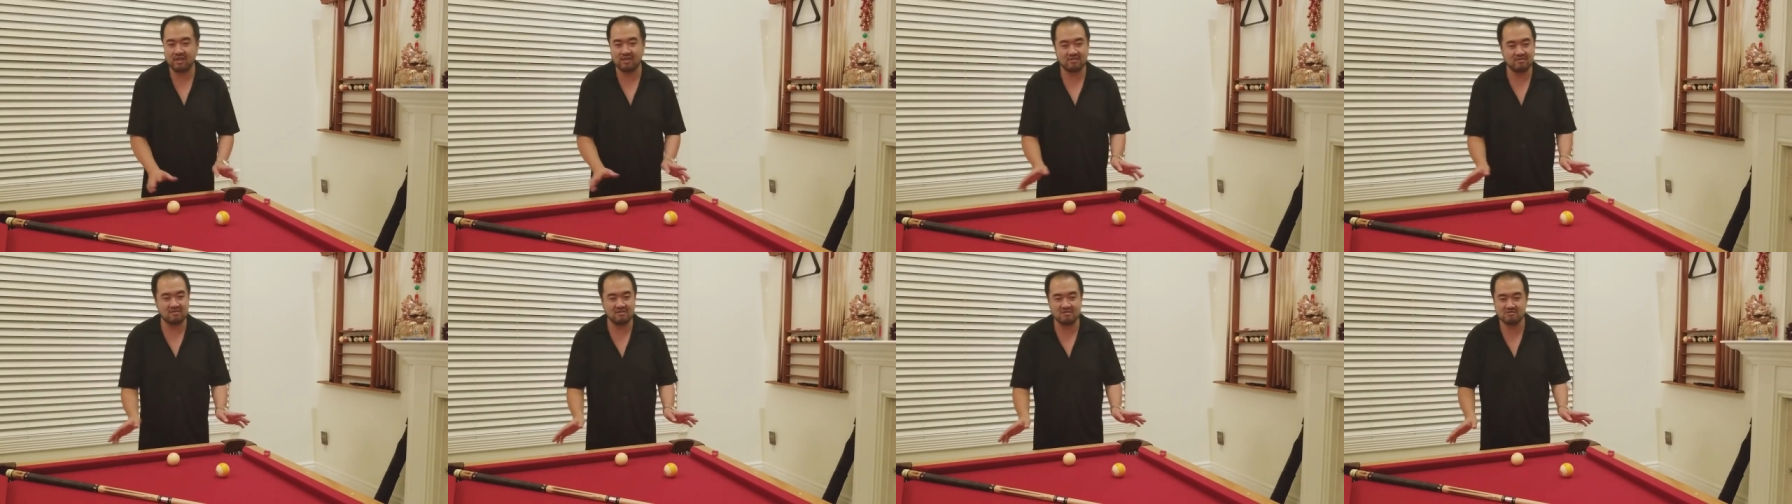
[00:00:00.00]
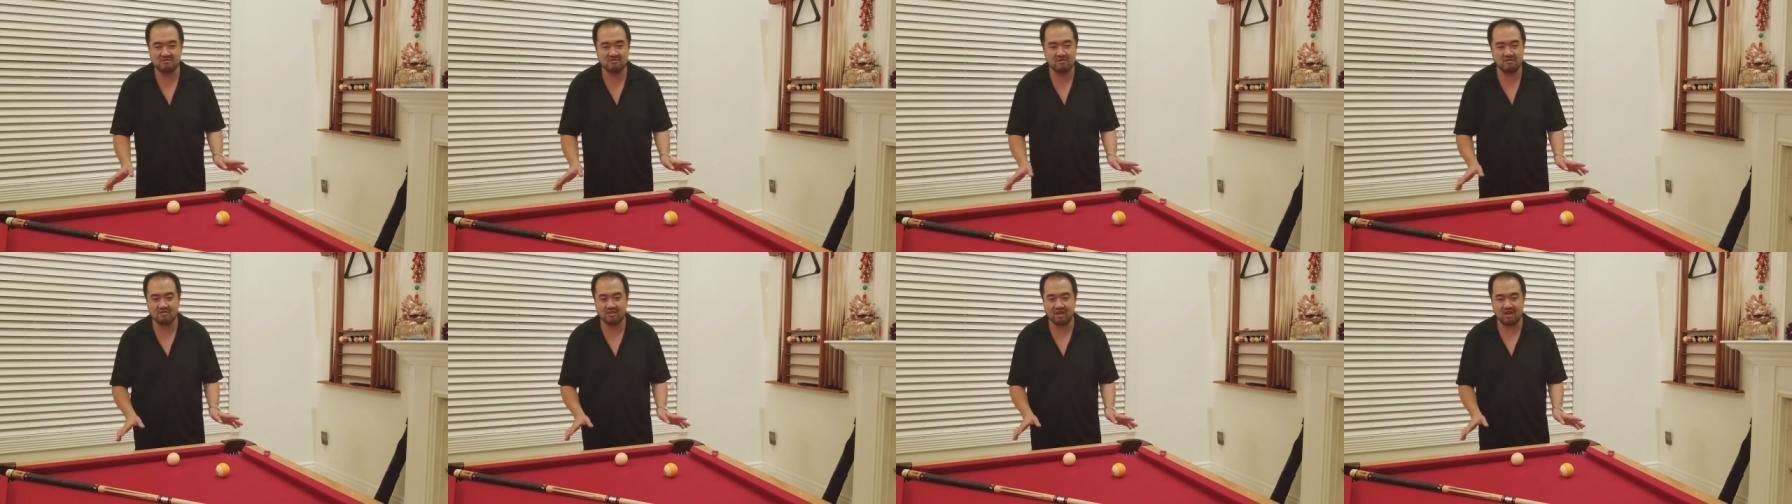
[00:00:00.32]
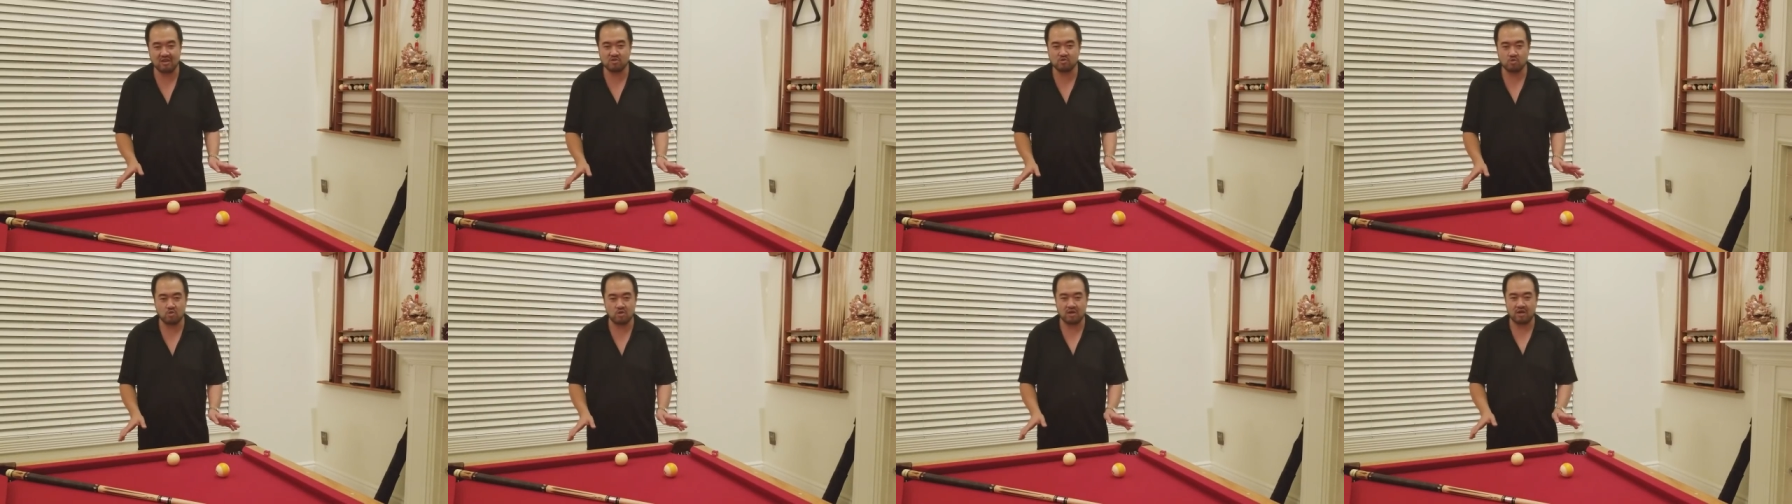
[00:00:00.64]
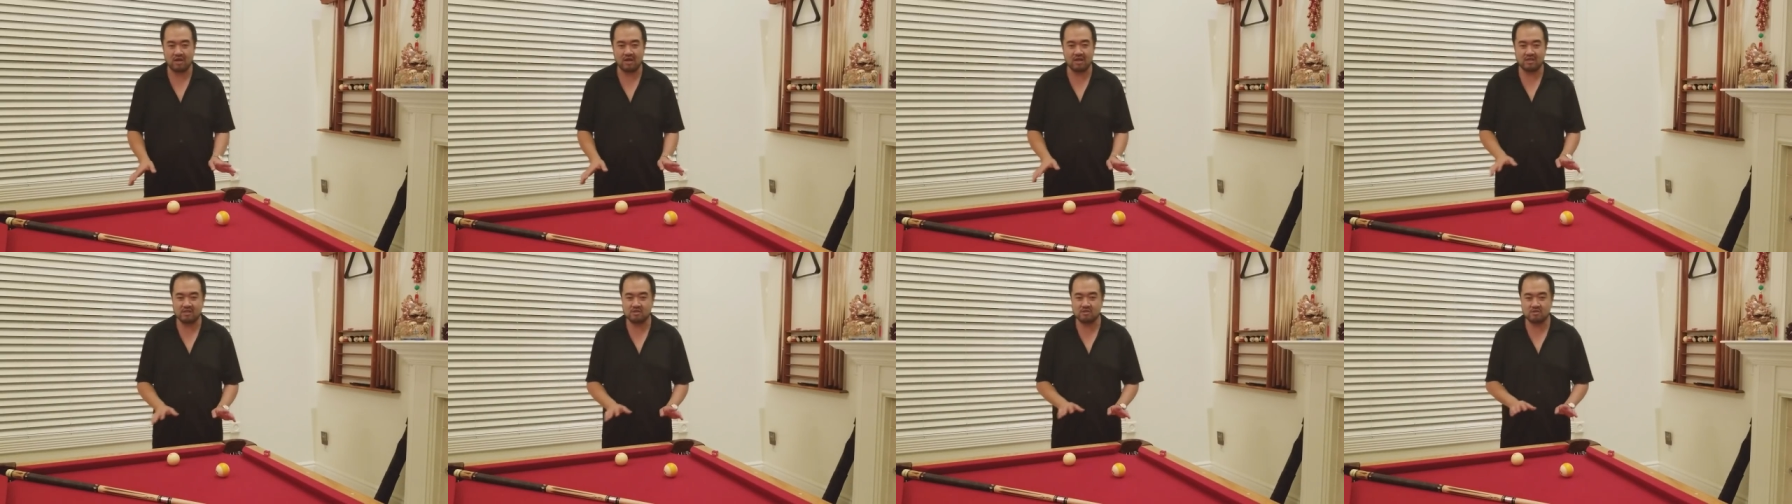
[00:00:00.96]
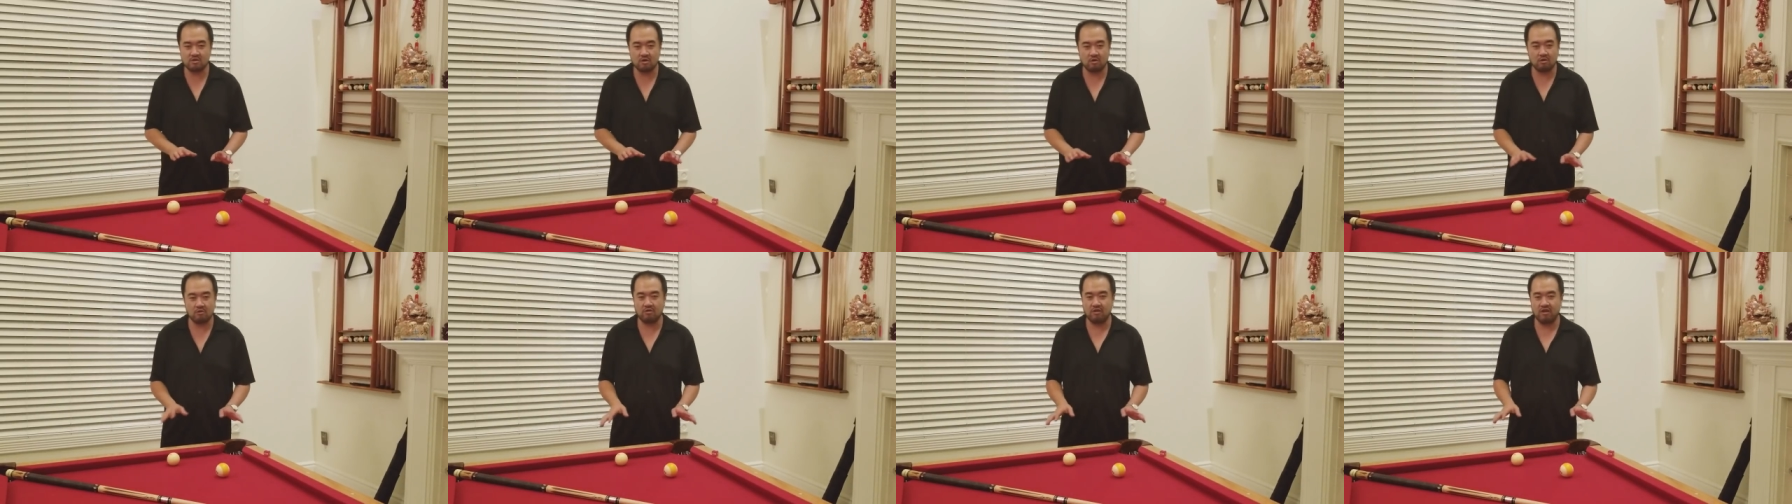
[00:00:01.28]
guesswork. It is
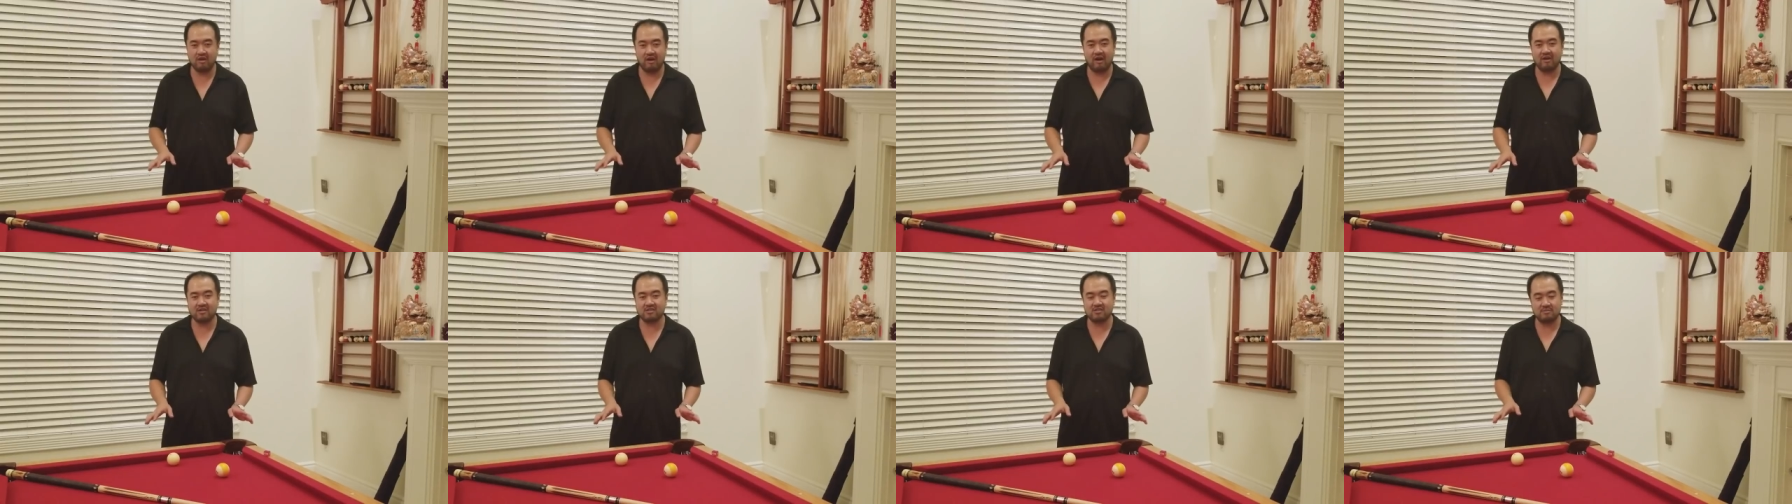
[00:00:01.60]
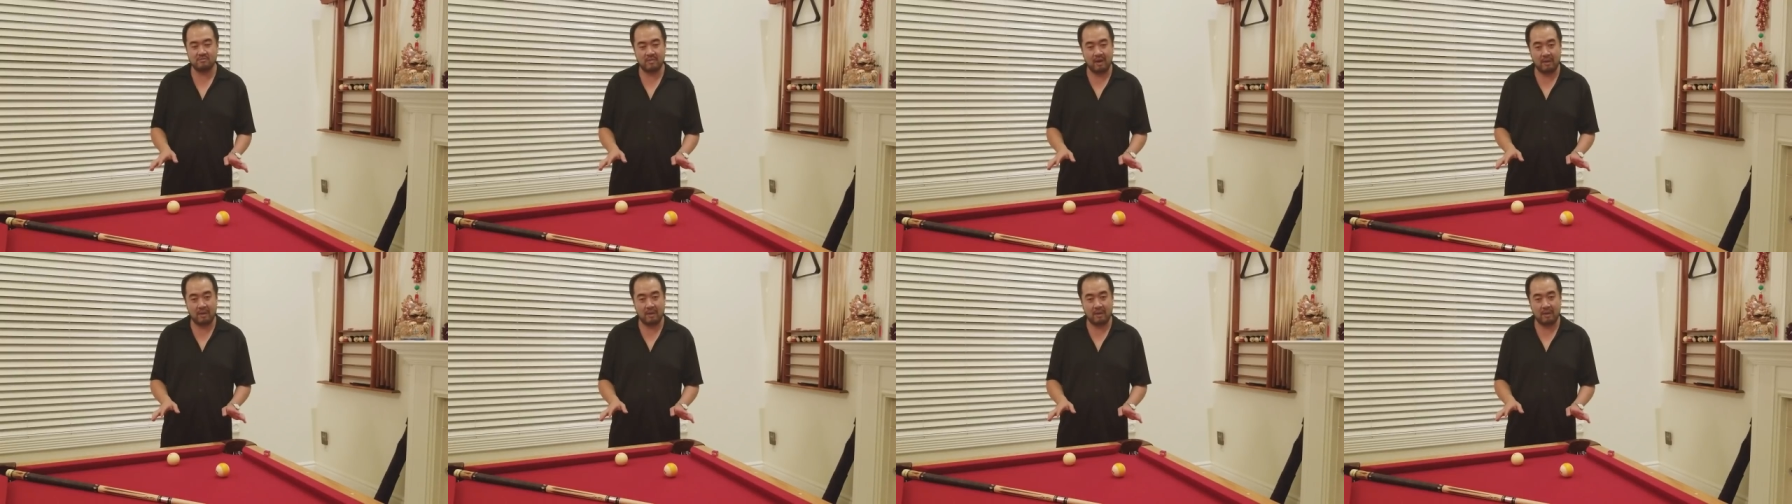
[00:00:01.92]
totally awesome.